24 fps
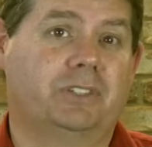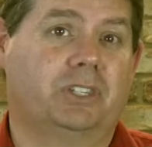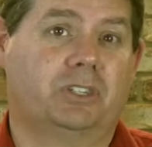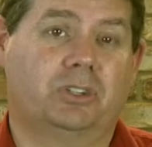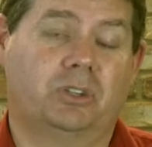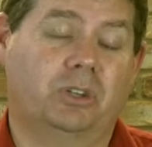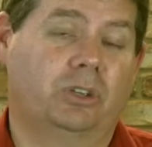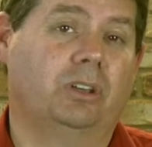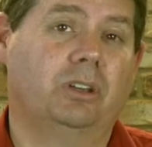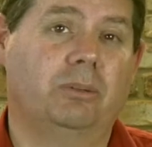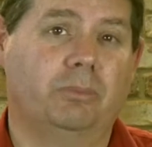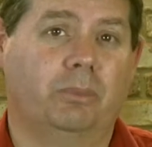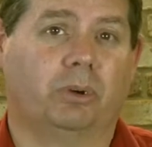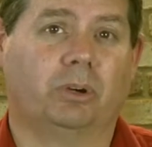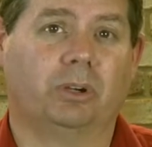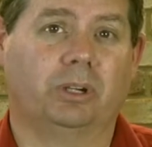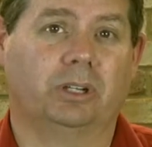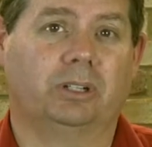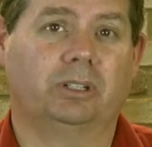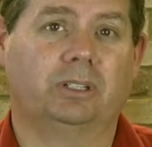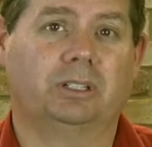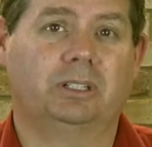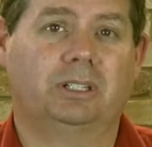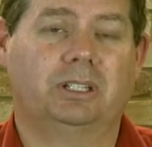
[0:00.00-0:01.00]

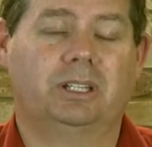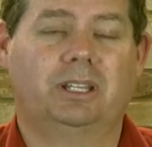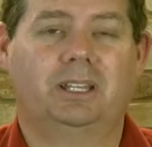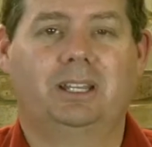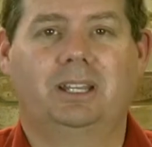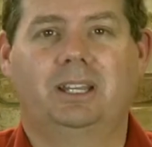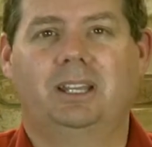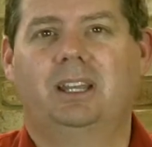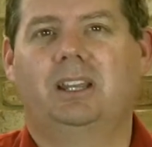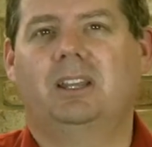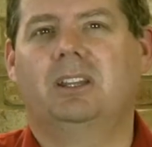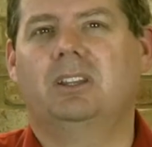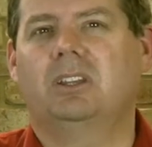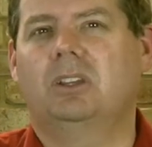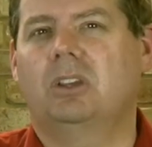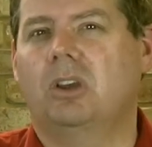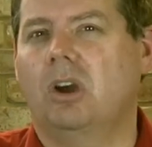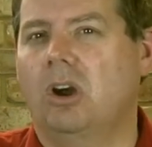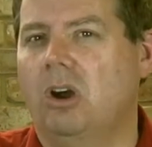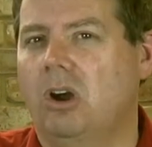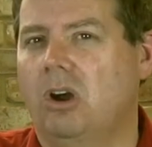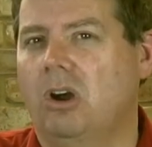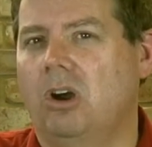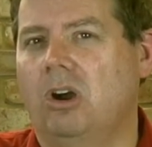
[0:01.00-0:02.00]
turmoil,
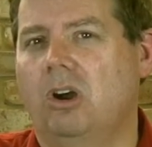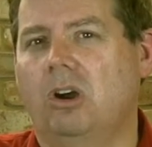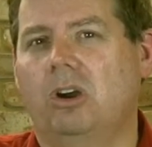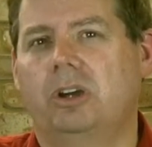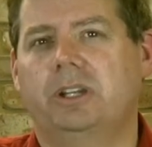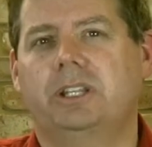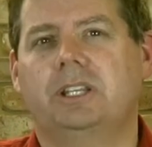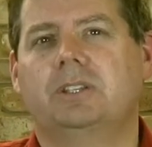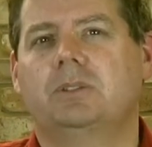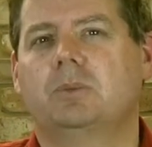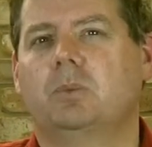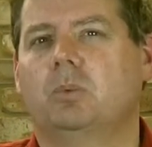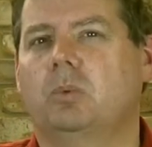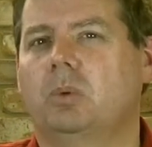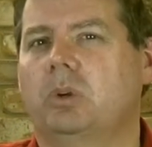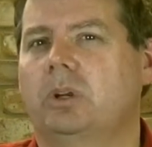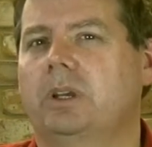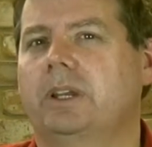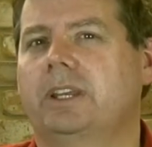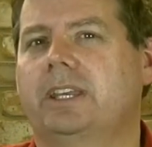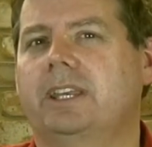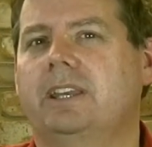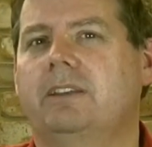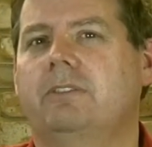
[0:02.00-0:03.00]
God is
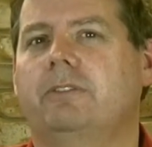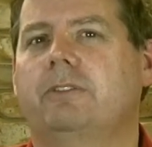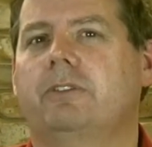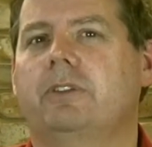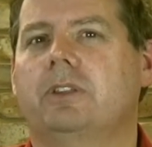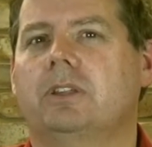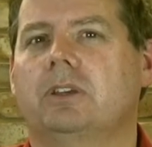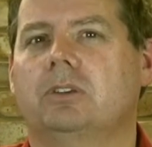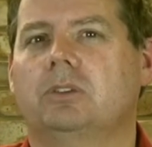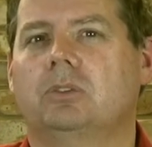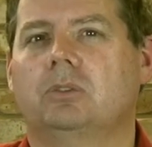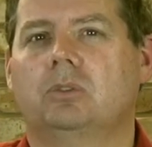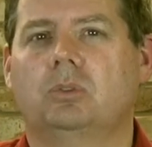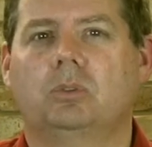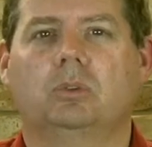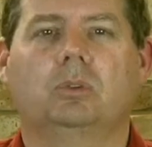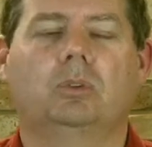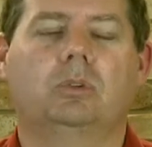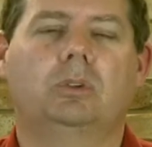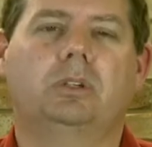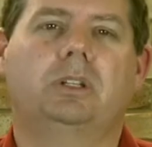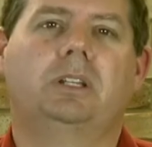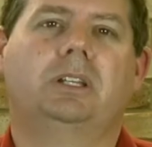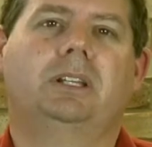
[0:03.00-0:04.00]
working for the
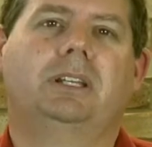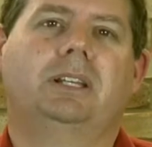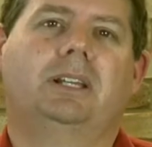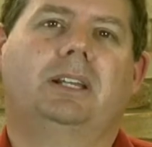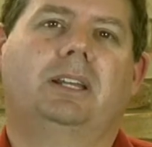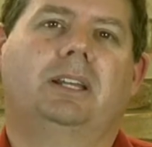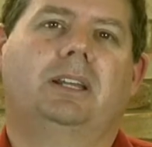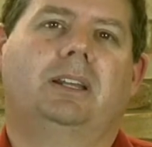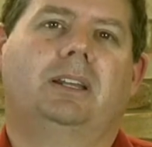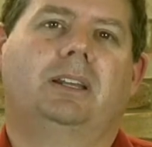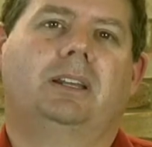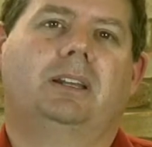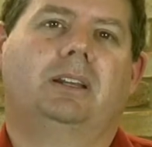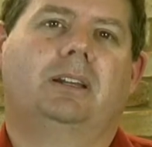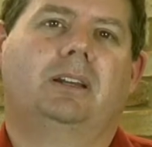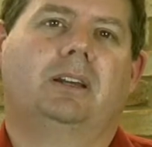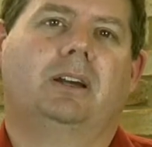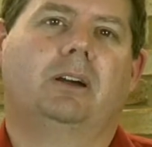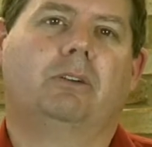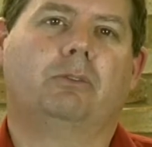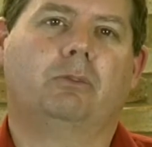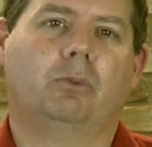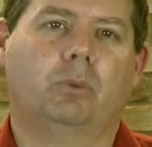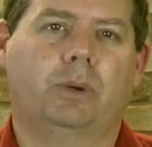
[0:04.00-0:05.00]
good
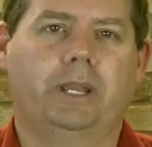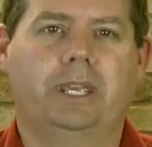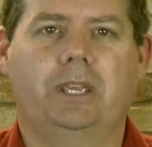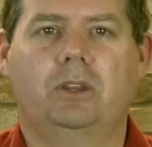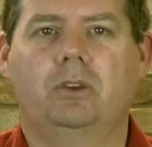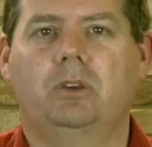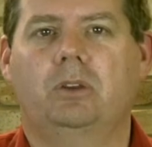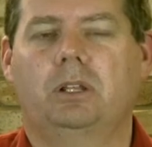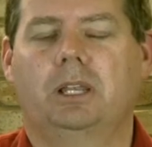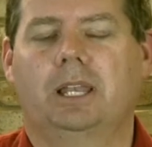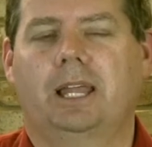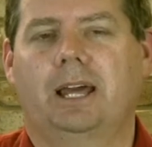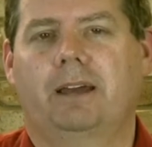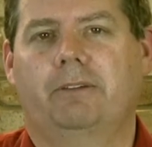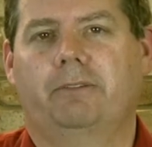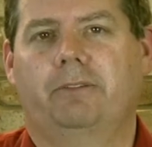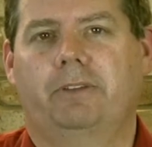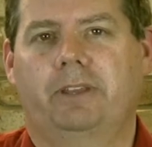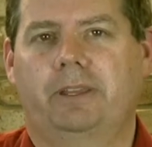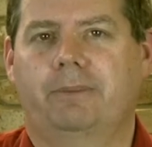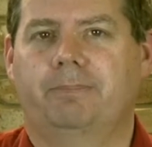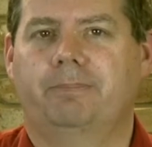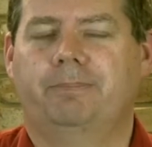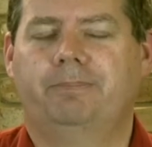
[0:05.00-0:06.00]
of we who love
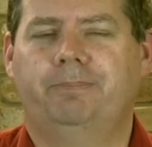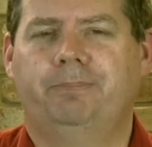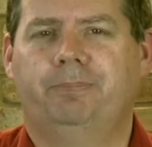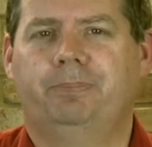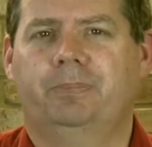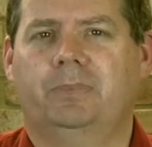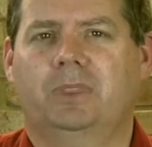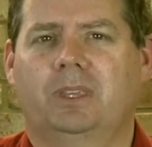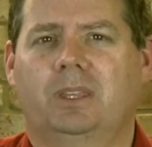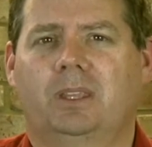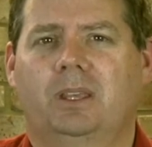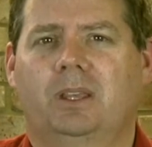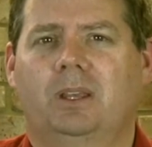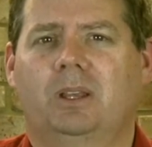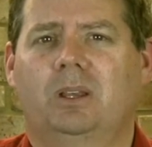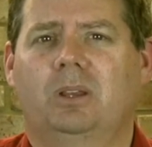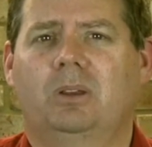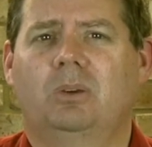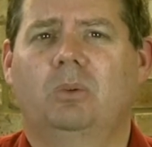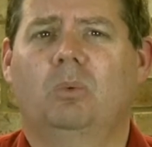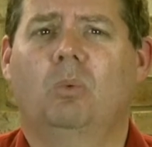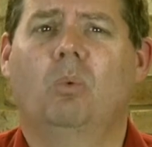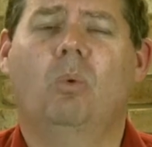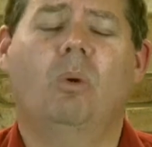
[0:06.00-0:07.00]
Him.
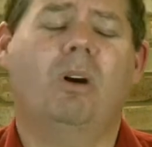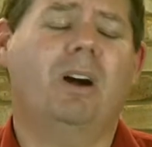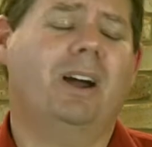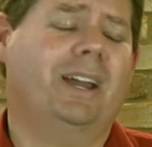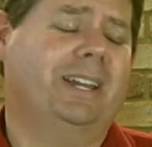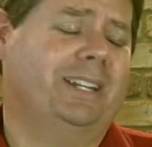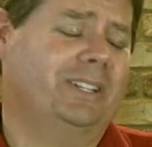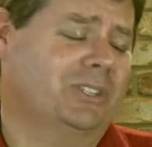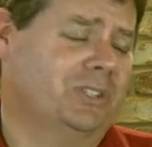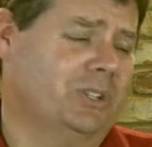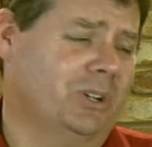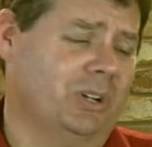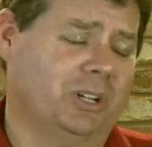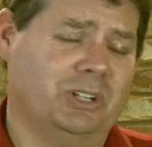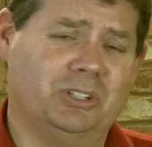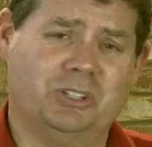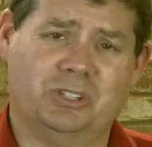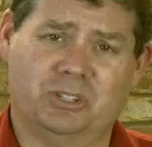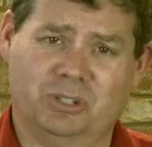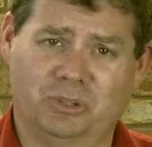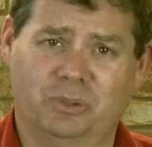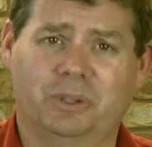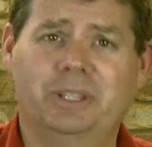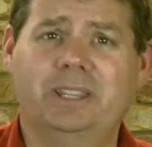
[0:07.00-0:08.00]
Why does God
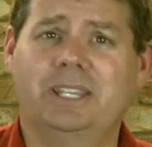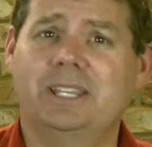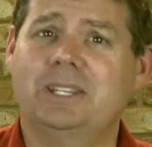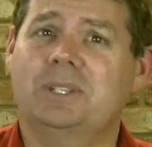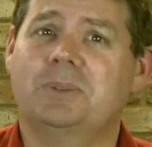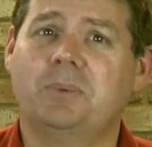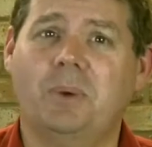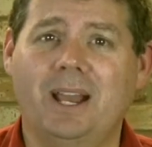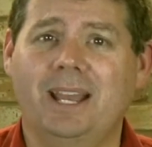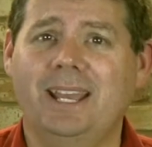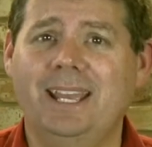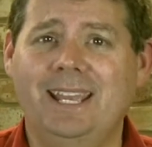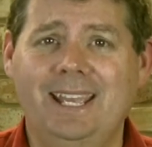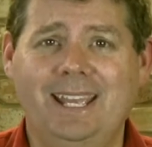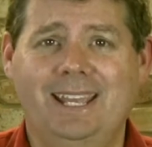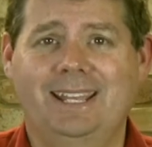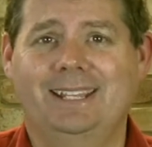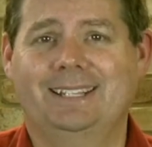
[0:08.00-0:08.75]
do it this way?